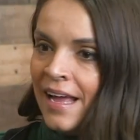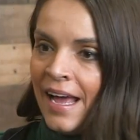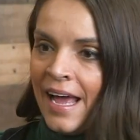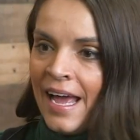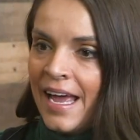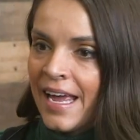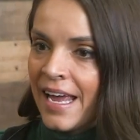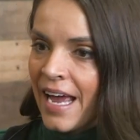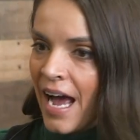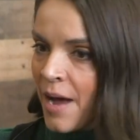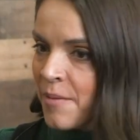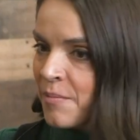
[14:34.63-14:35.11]

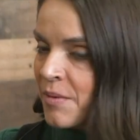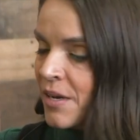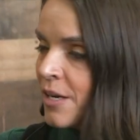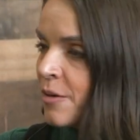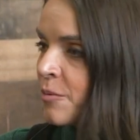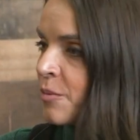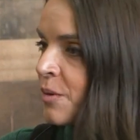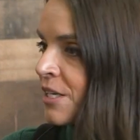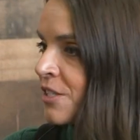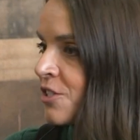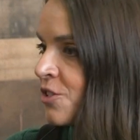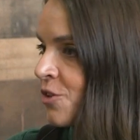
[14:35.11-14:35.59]
hey, I'm going
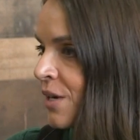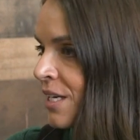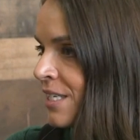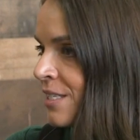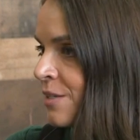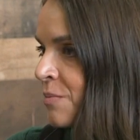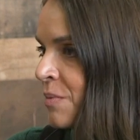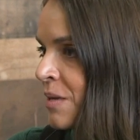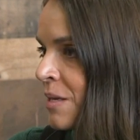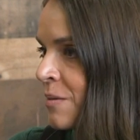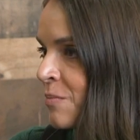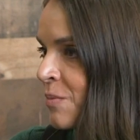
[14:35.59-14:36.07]
to bring joy
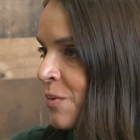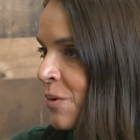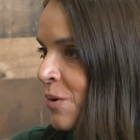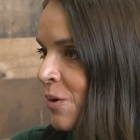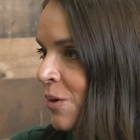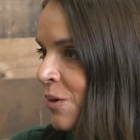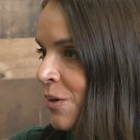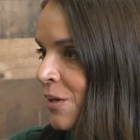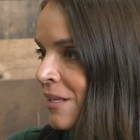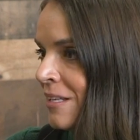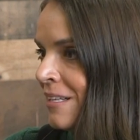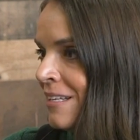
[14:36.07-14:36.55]
to
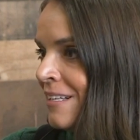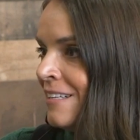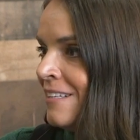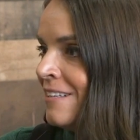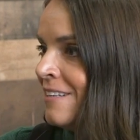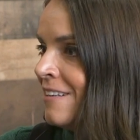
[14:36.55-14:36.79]
people.